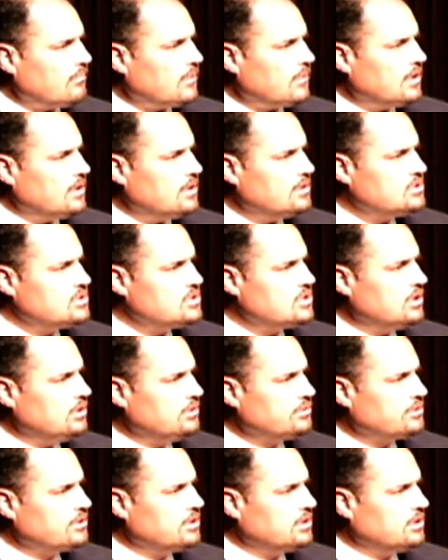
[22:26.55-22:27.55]

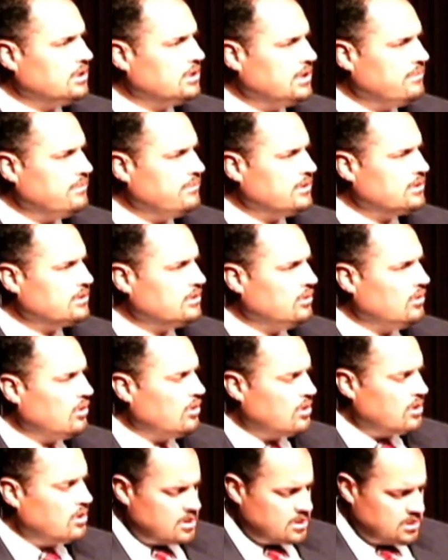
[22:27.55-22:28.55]
children leaving the
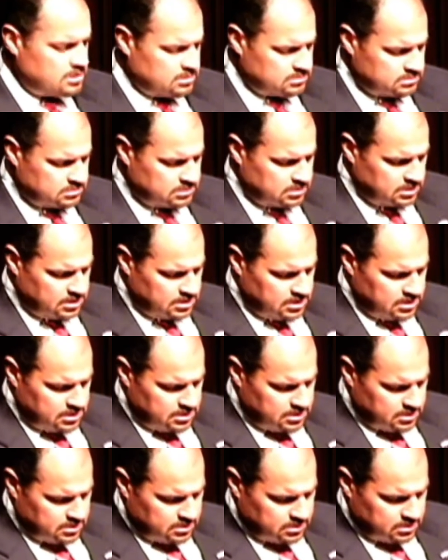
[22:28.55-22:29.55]
Lord and
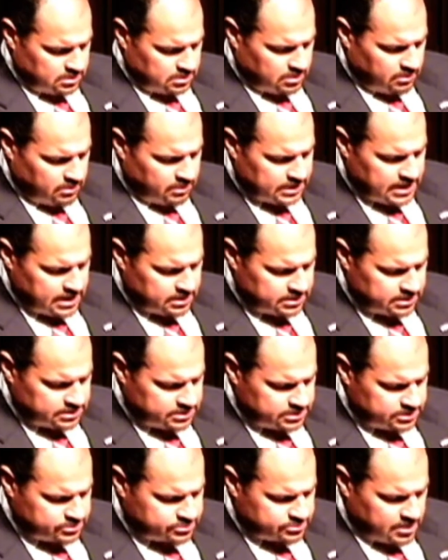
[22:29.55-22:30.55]
going out into
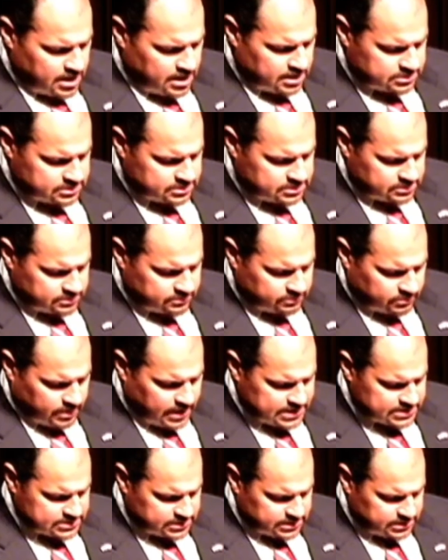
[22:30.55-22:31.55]
drugs and
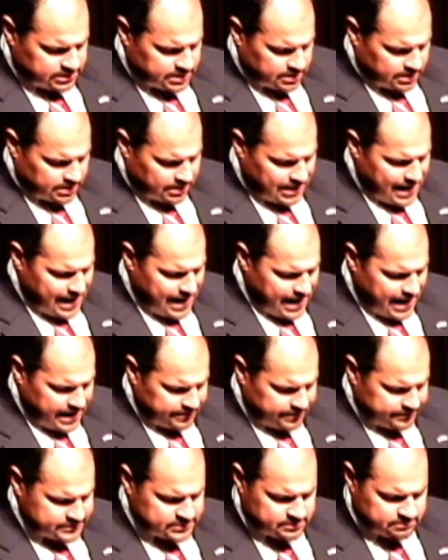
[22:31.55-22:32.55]
wasting their
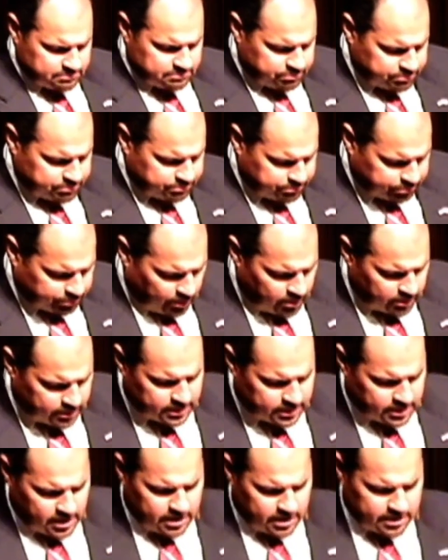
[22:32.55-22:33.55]
lives, and
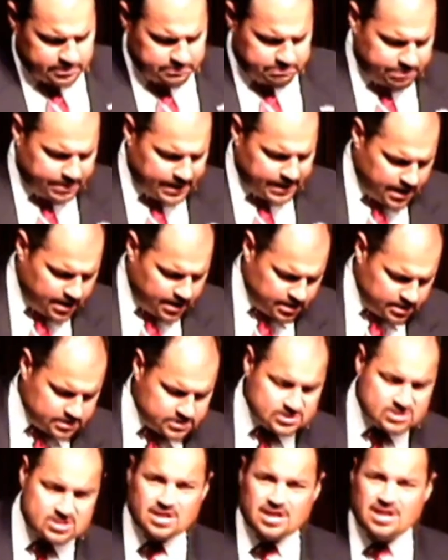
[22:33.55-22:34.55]
brokenhearted
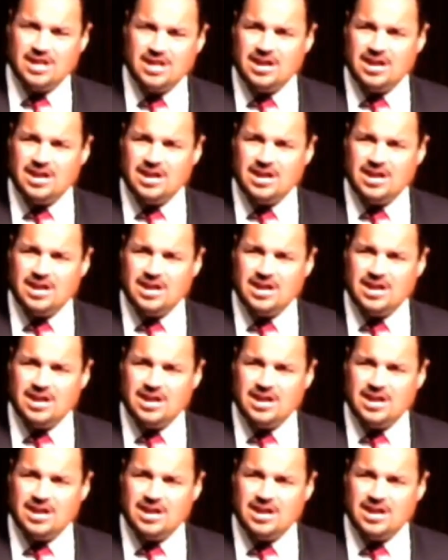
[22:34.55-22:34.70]
parents, and